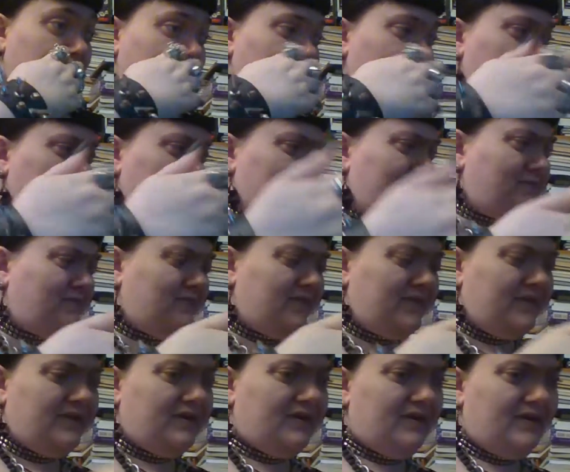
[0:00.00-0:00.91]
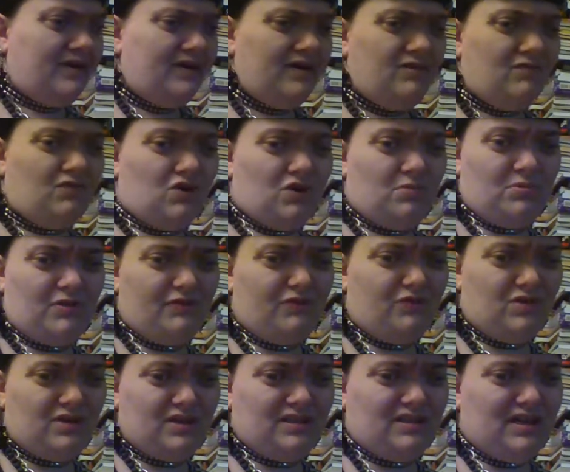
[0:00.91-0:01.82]
of the Warhammer
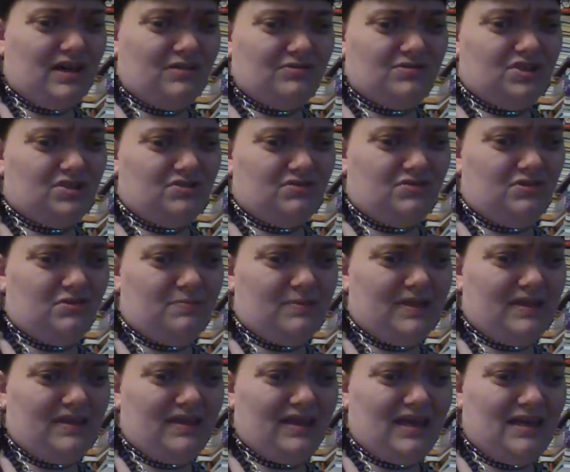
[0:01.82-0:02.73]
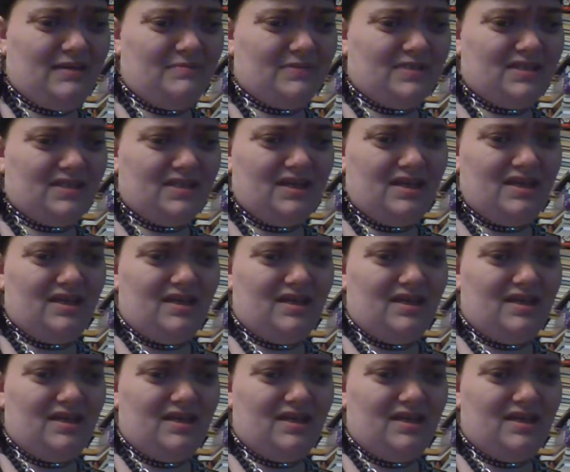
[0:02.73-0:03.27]
40,000 role-playing games.